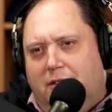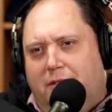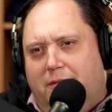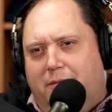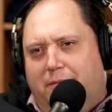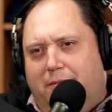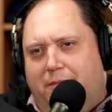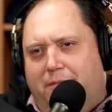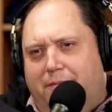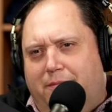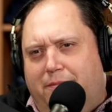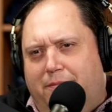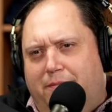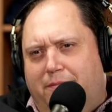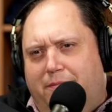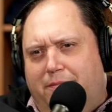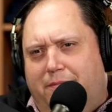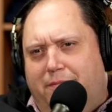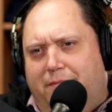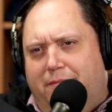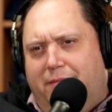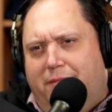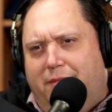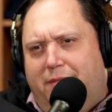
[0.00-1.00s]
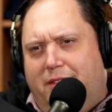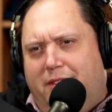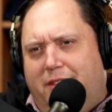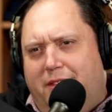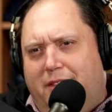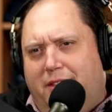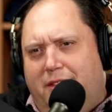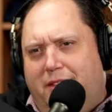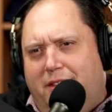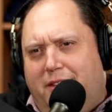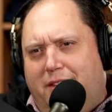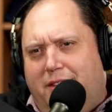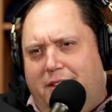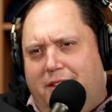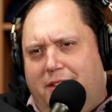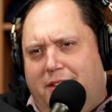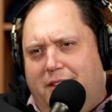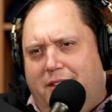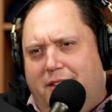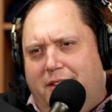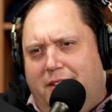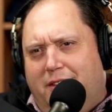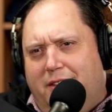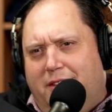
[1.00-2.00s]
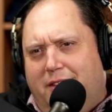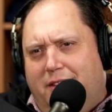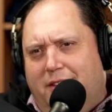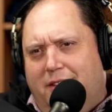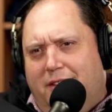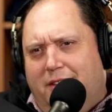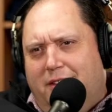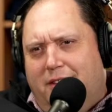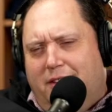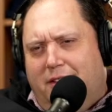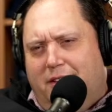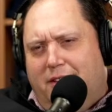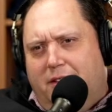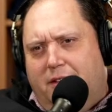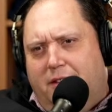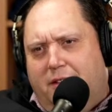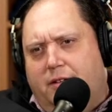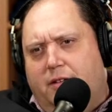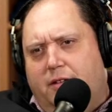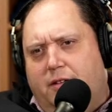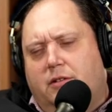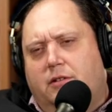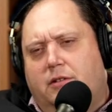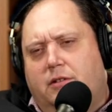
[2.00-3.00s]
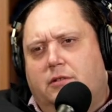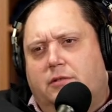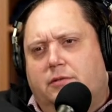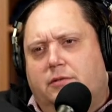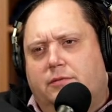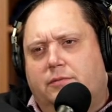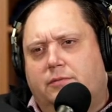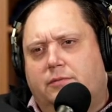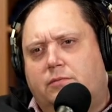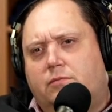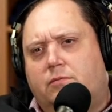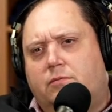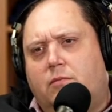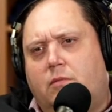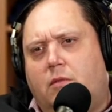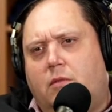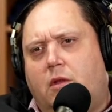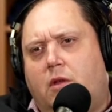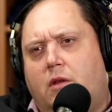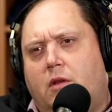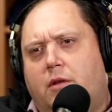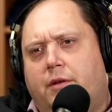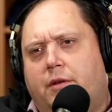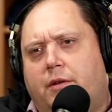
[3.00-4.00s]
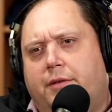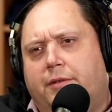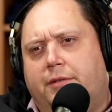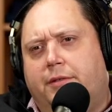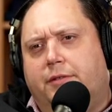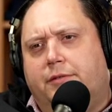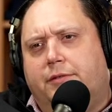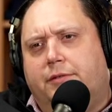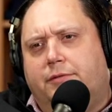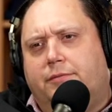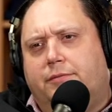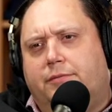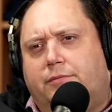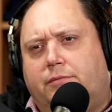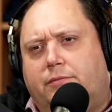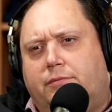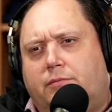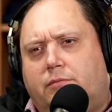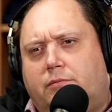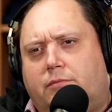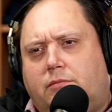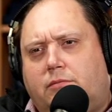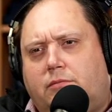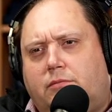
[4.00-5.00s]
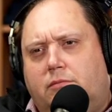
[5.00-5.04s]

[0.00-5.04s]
(silent)